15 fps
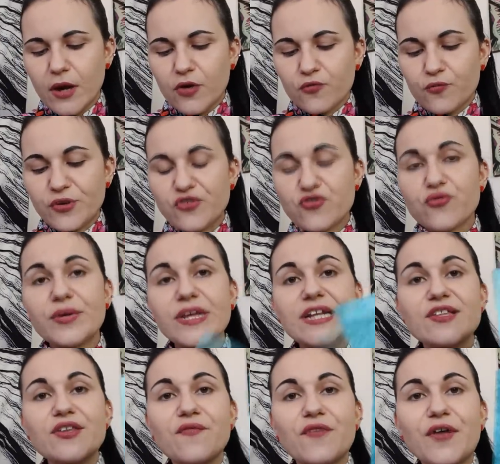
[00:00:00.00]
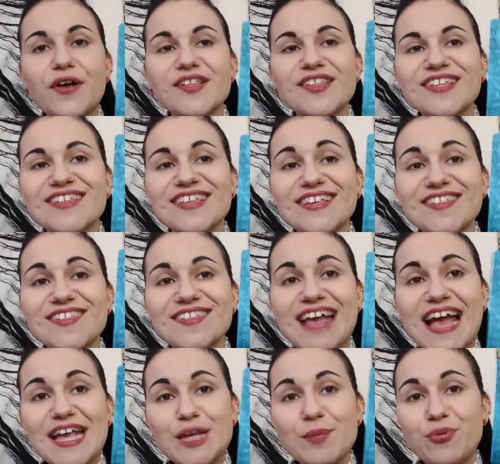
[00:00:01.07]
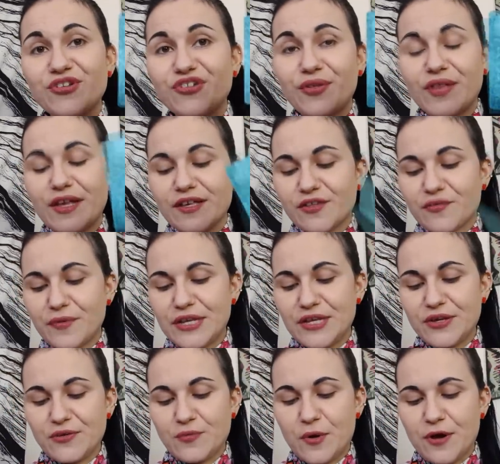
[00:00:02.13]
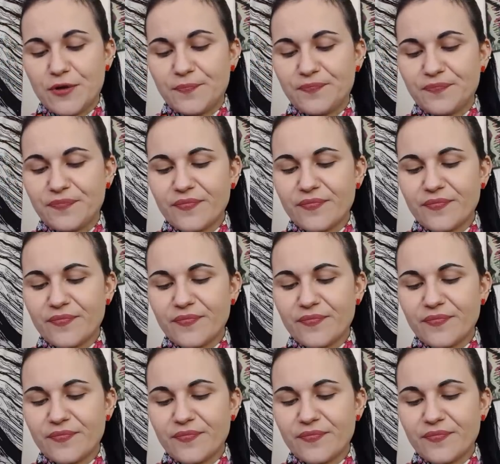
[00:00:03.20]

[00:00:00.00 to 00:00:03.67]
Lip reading: retreat versus escape, which I think is a really good one,